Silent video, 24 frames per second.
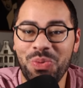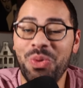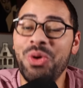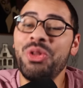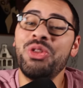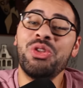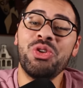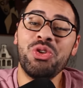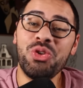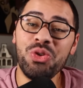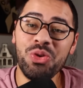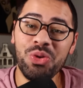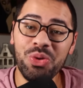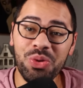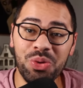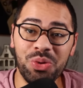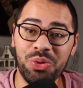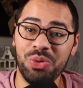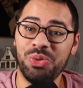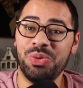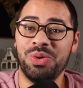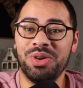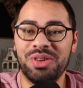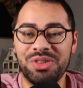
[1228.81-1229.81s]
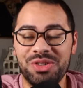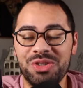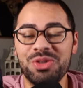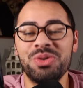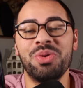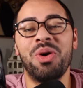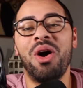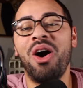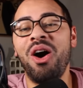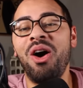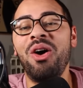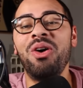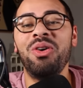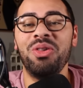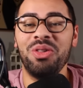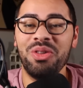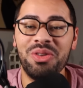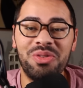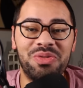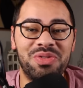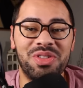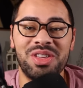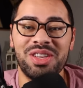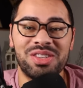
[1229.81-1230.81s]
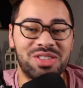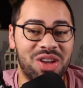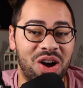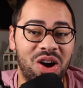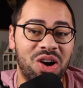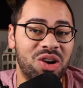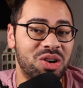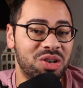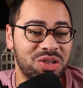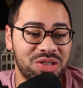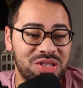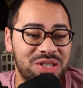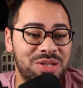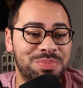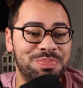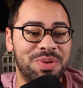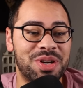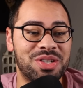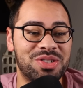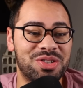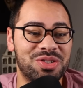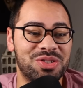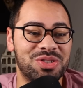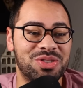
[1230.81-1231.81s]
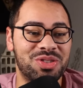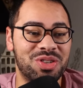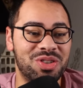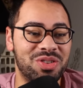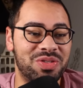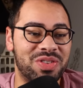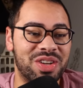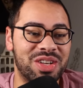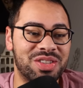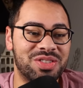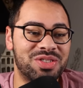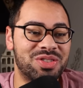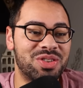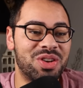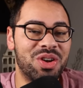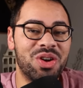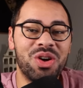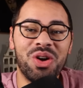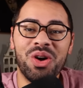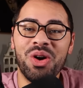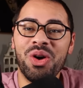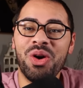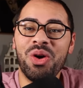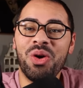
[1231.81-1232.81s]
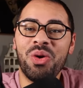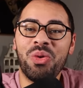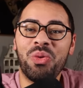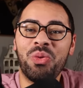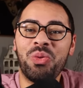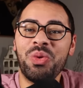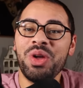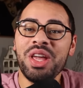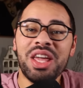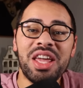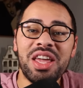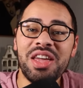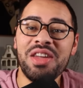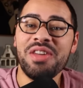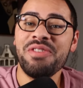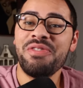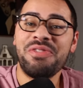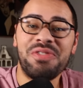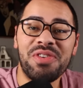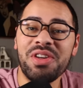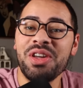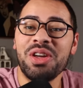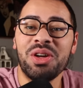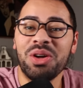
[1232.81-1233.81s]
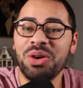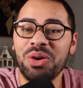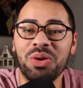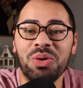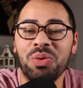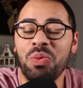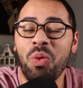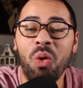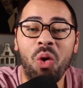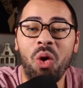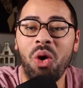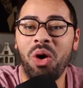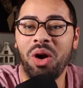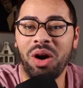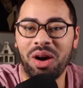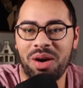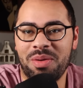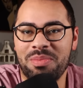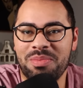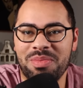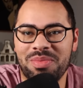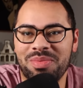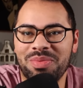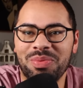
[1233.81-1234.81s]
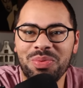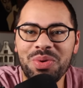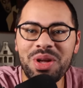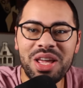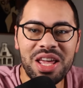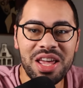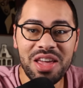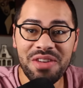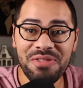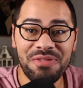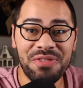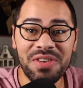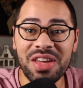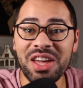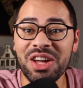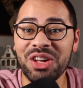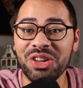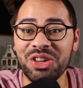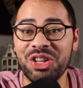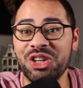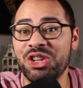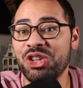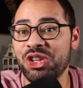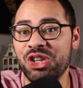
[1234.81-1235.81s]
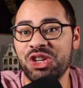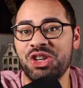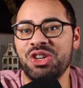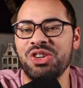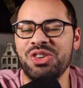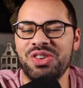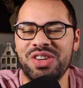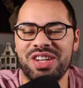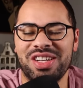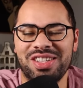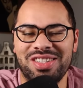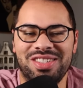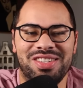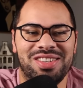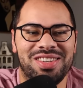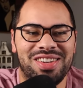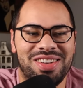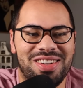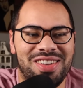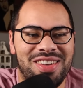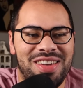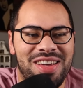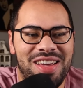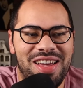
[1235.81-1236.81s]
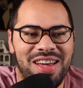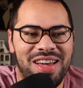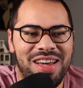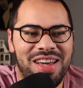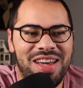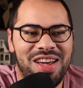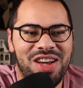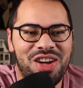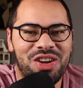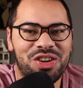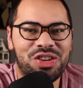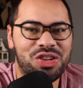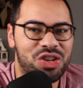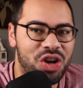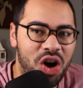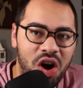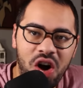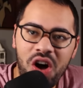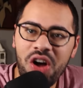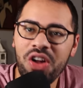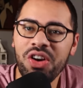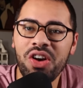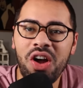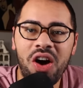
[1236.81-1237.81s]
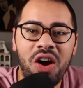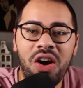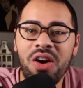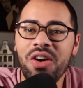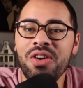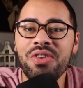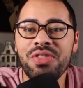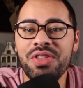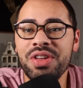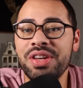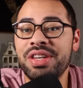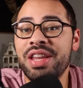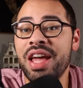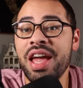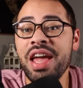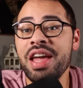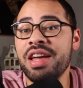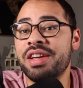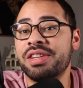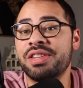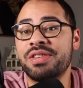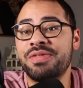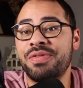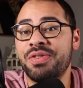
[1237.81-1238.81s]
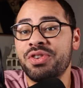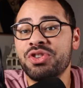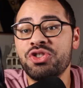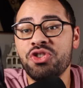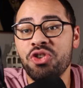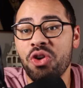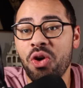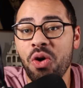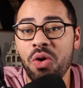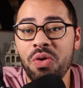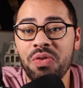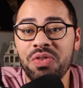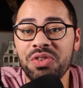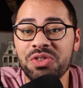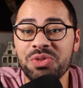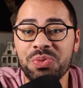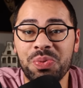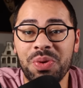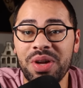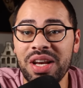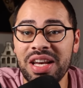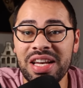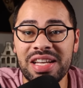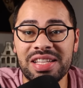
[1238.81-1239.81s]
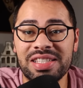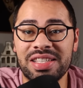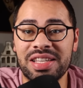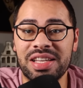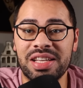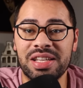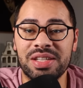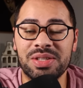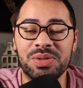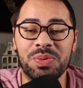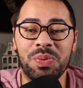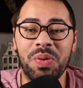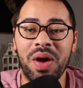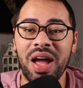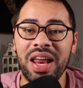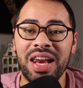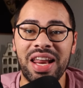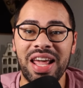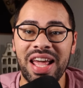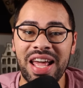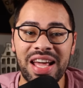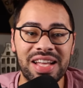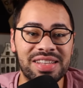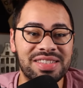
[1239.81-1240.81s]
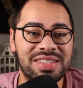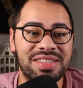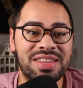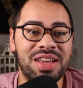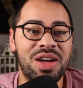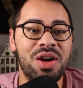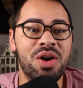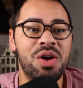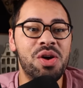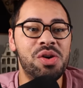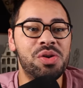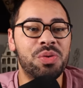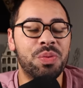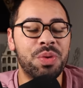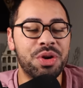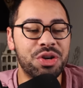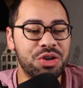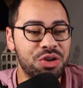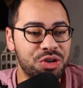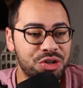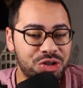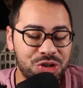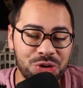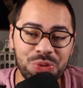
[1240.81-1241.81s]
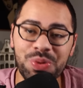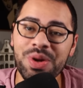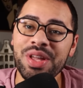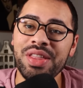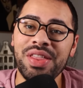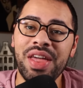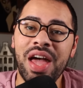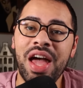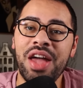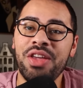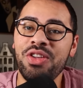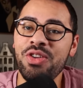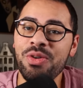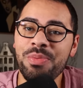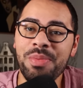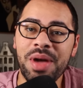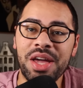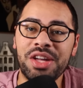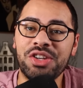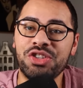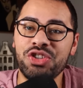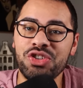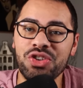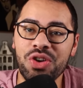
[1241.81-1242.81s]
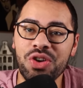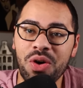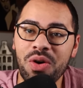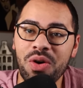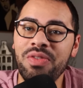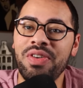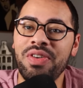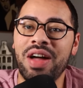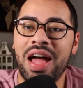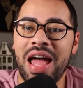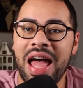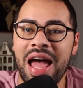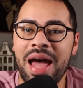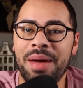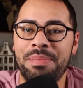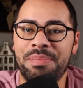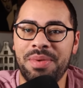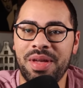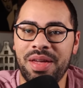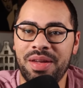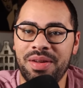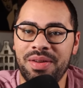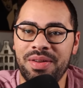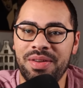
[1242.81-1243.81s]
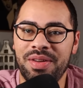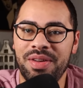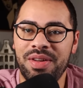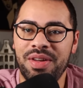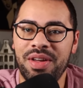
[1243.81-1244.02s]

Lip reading: When you do all of this hard special service, we feel warm. We feel encouraged. Gone are the days for Jehovah's Witnesses when you're doing that, you make Jehovah happy.